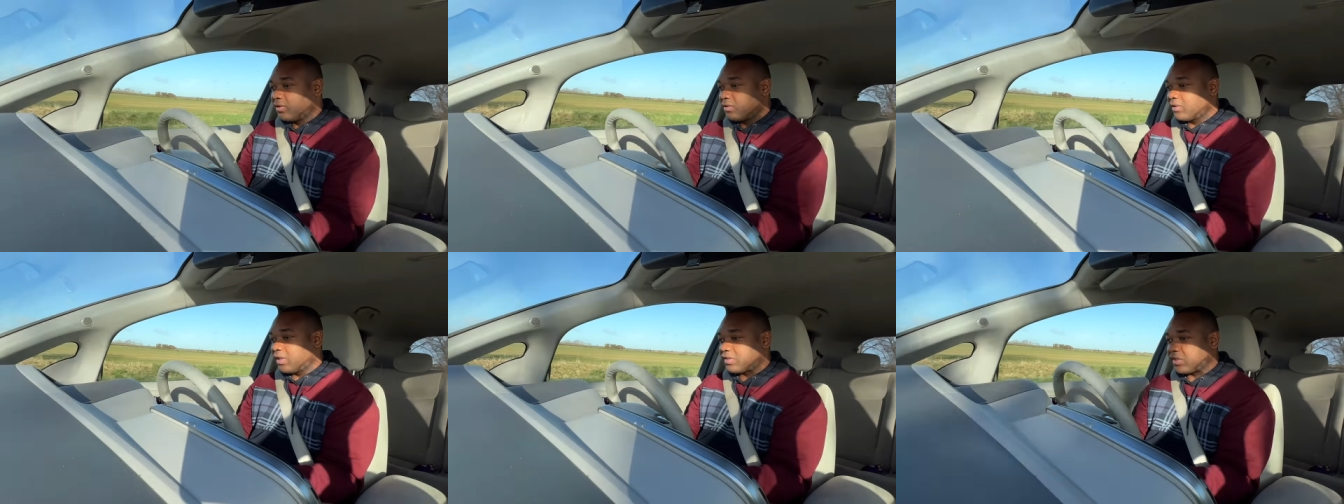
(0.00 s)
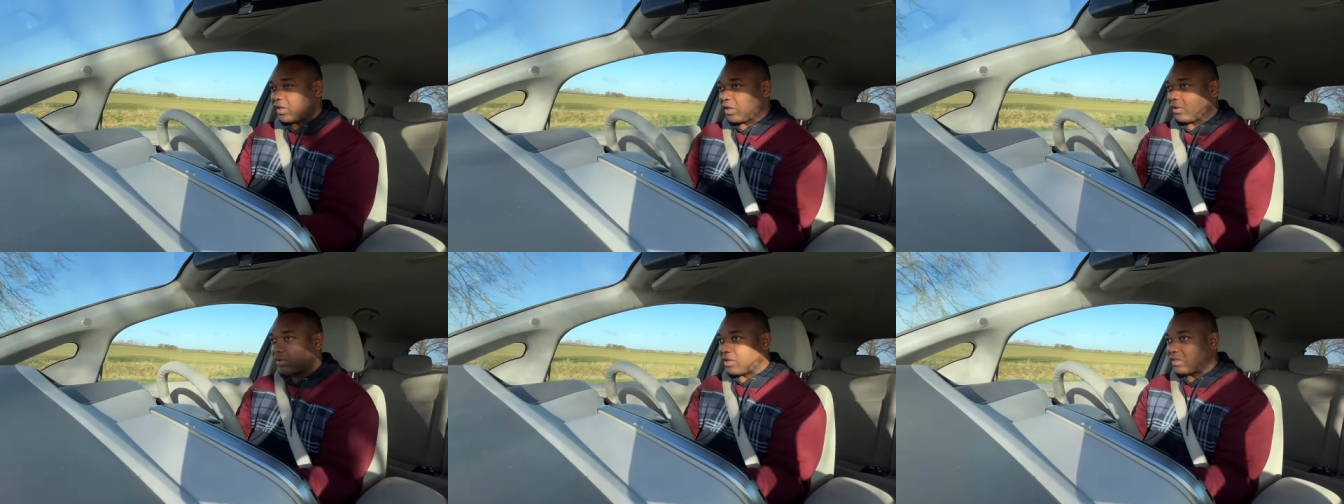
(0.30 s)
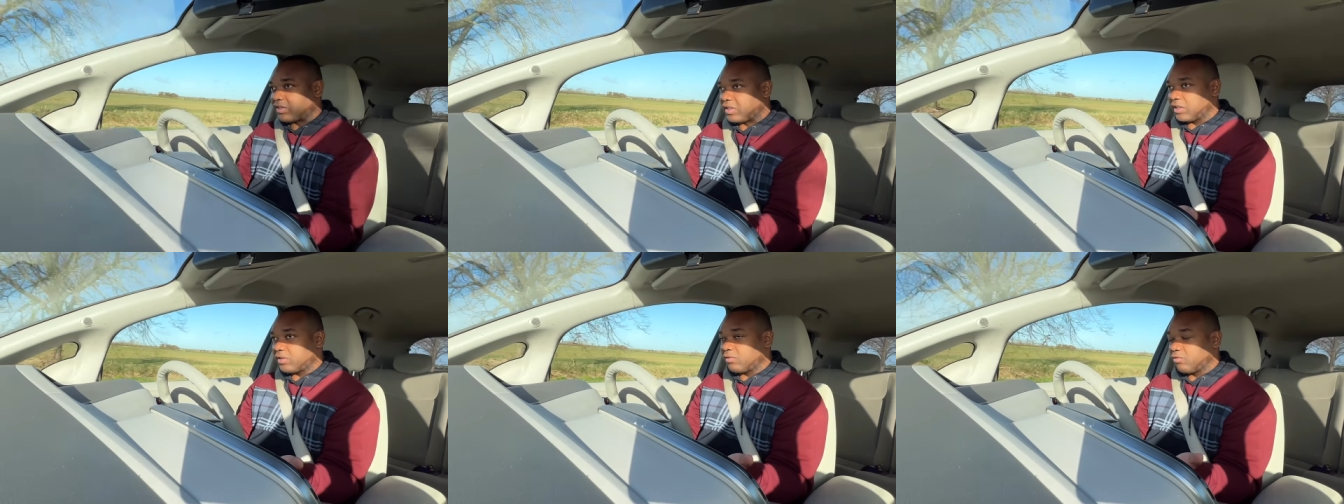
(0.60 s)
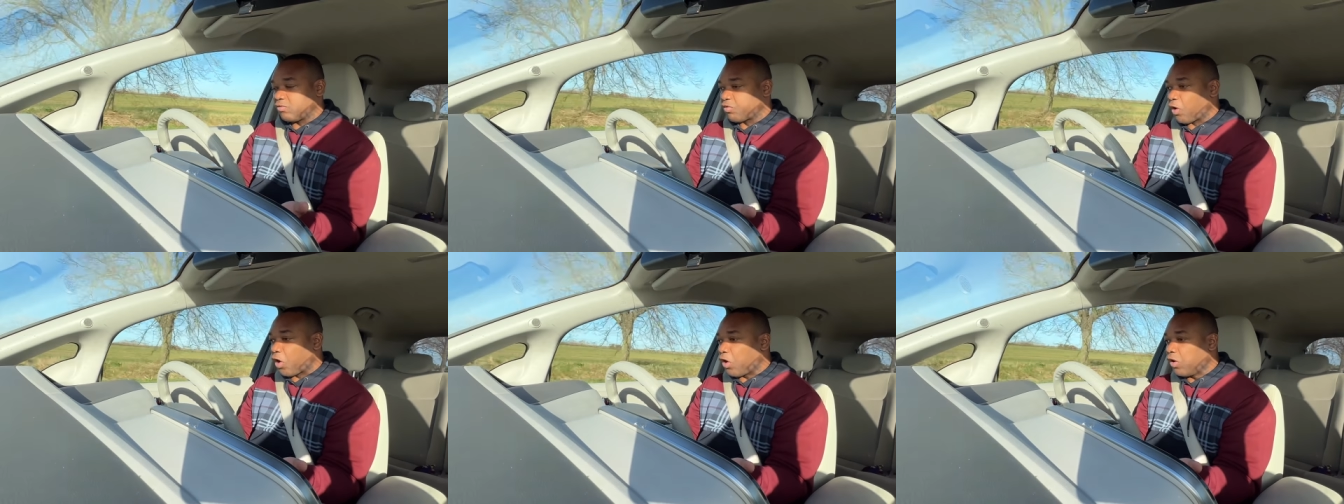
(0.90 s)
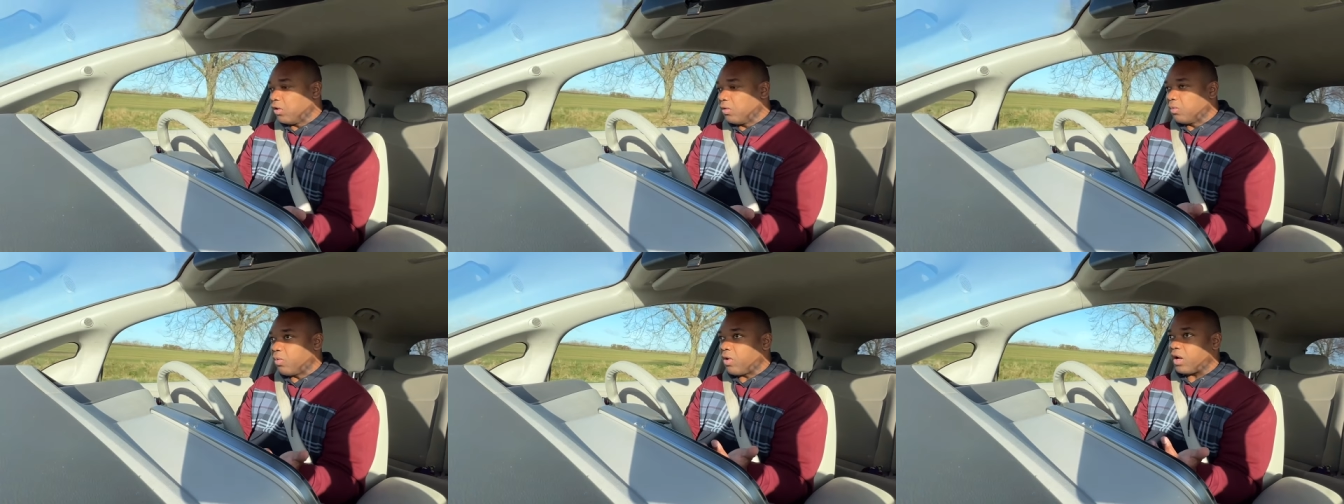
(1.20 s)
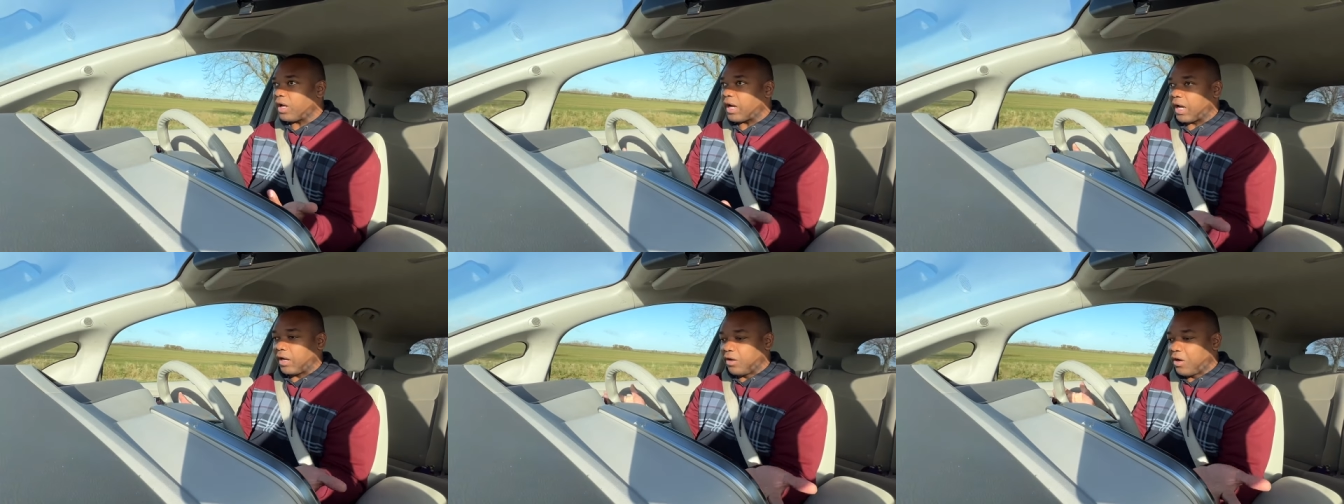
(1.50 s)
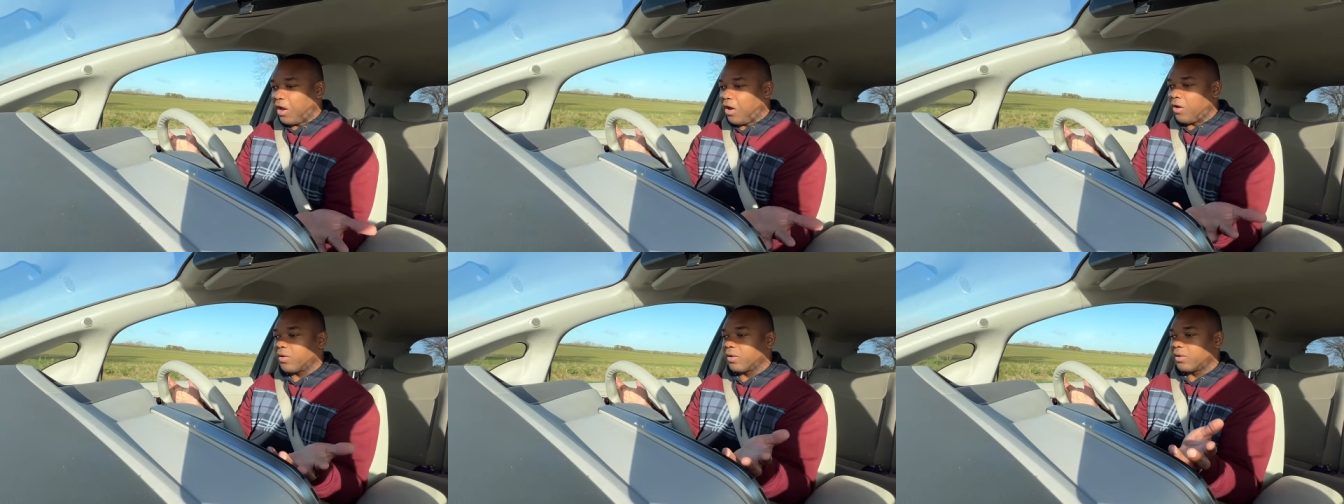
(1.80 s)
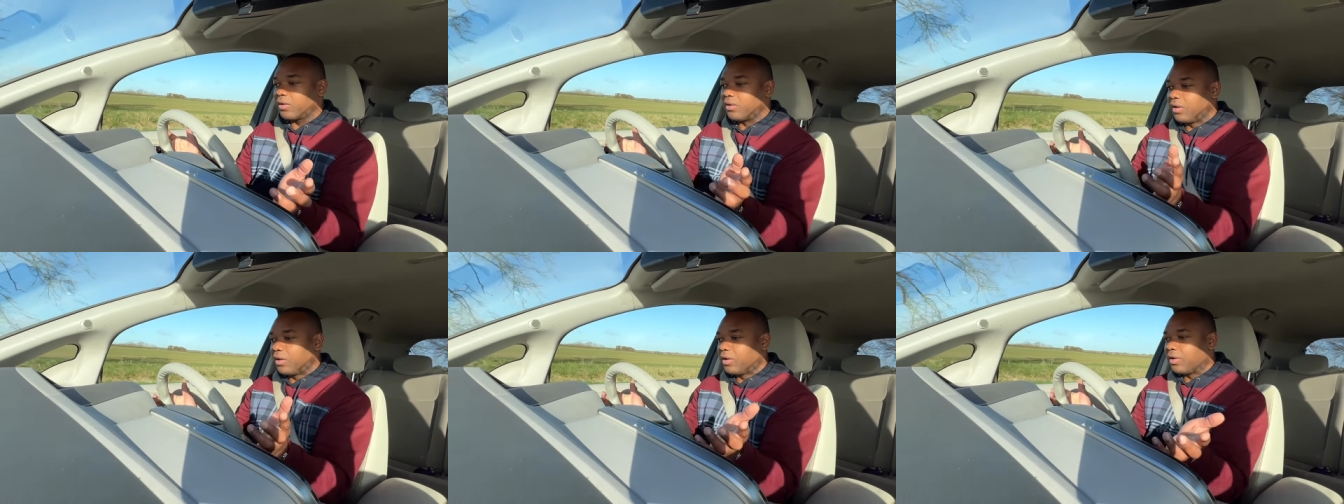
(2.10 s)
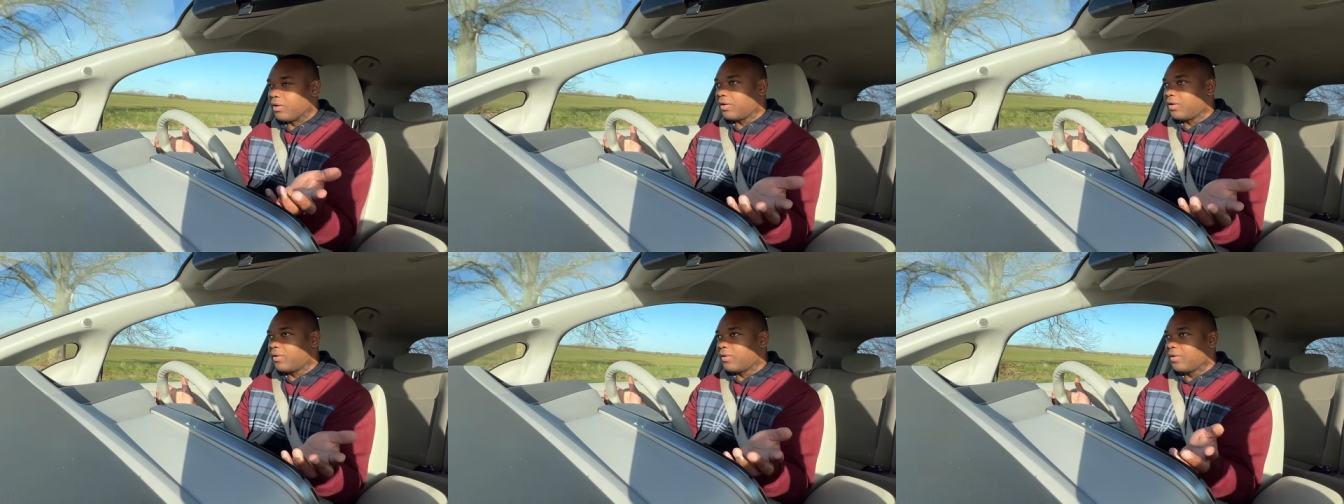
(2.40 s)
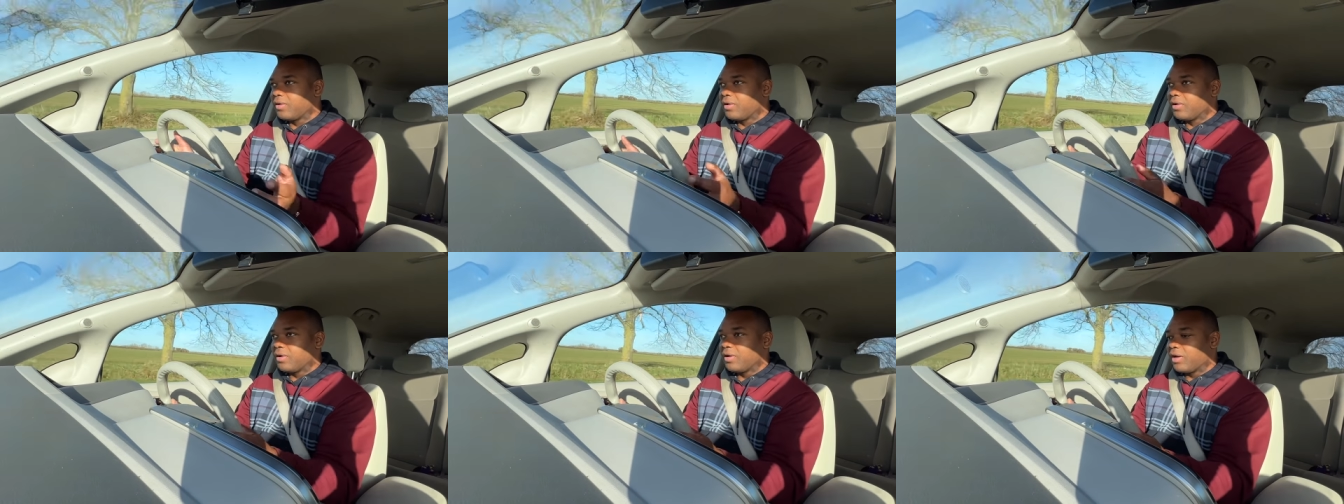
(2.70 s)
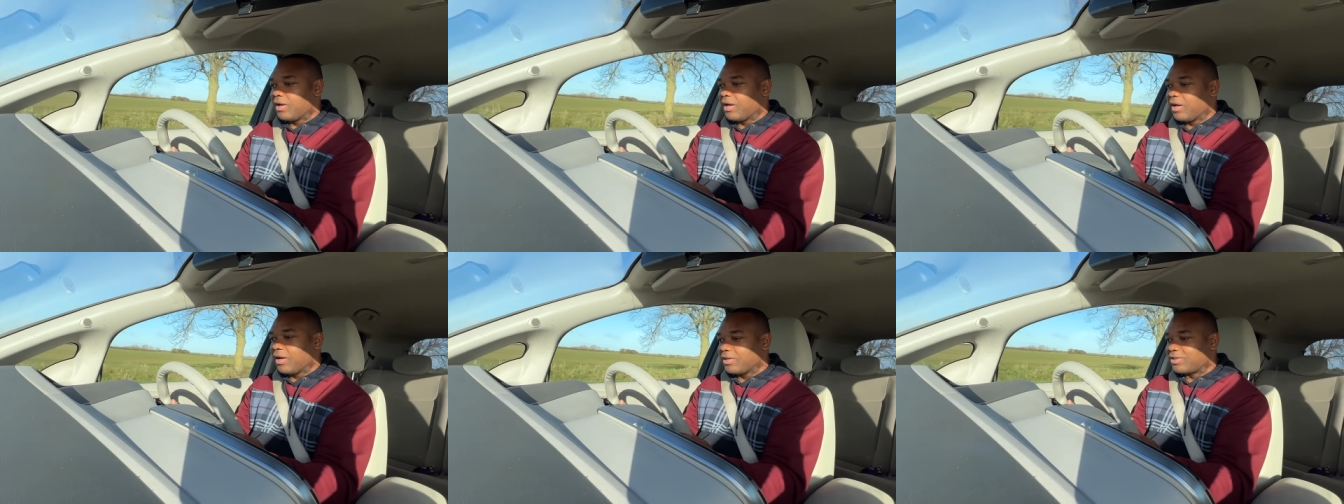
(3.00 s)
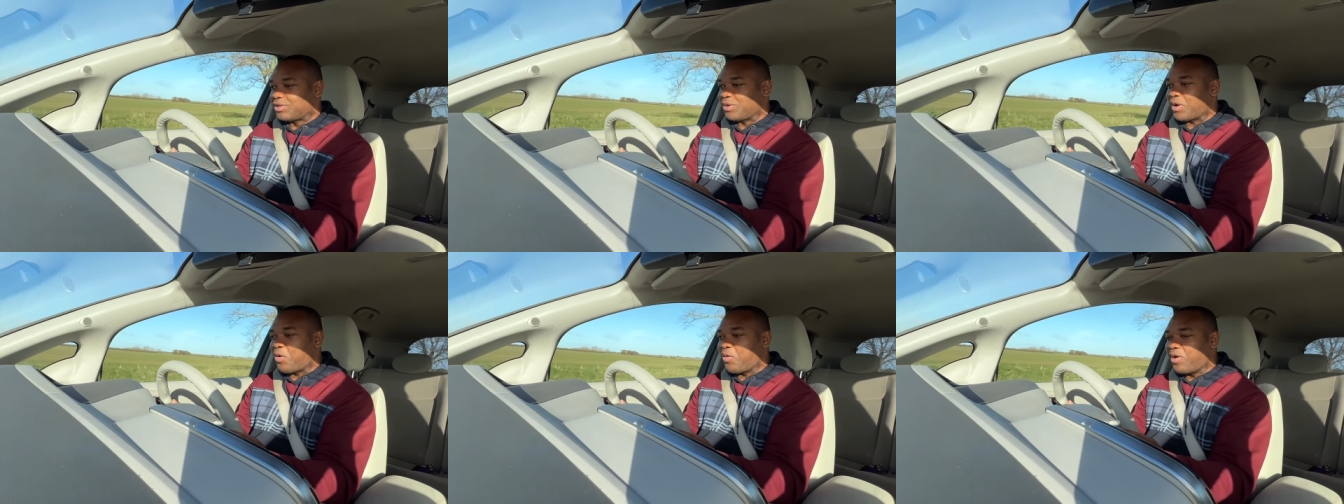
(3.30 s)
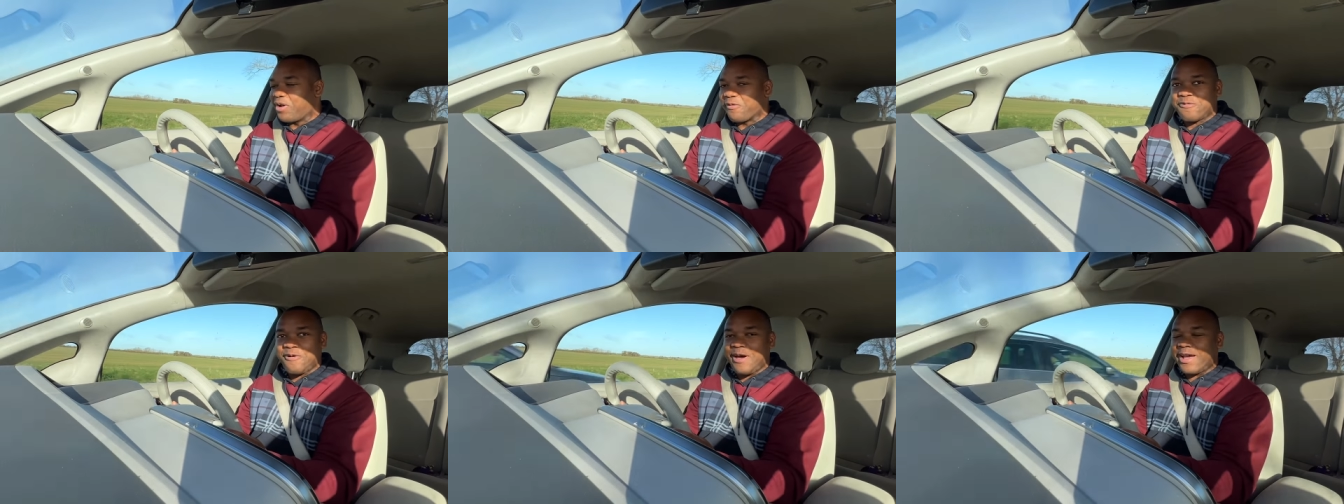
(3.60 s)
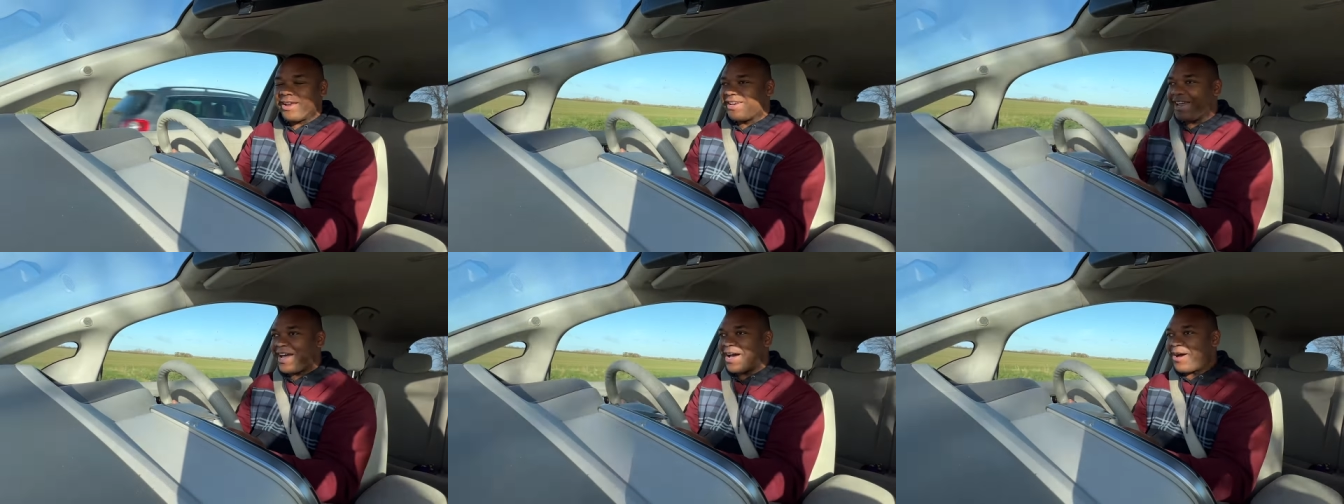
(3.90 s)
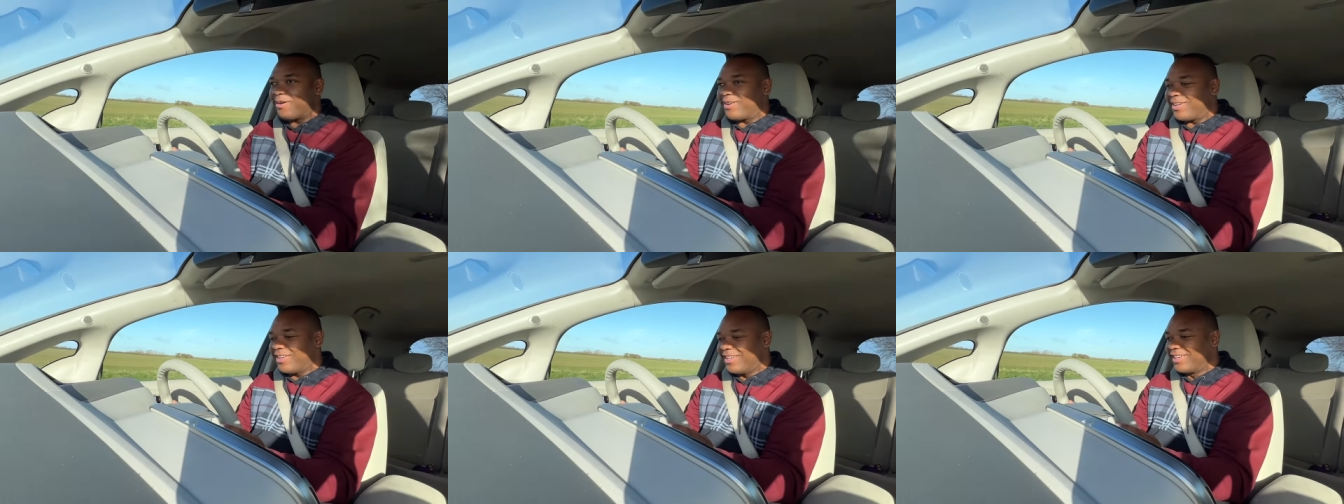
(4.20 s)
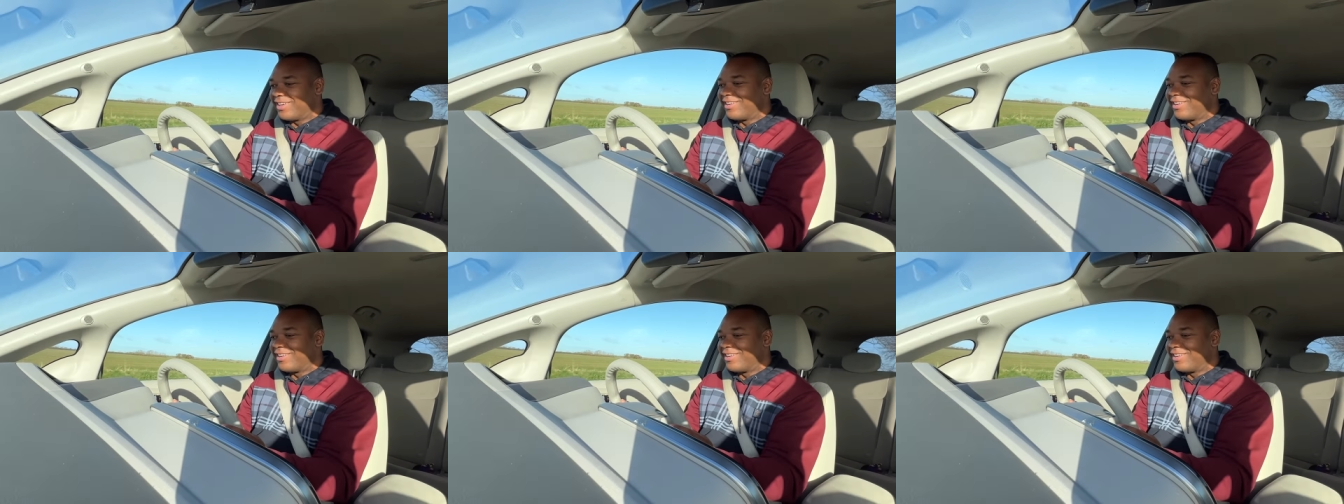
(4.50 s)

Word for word: Does it, does it roll? What? I don't know. Do I want to find out?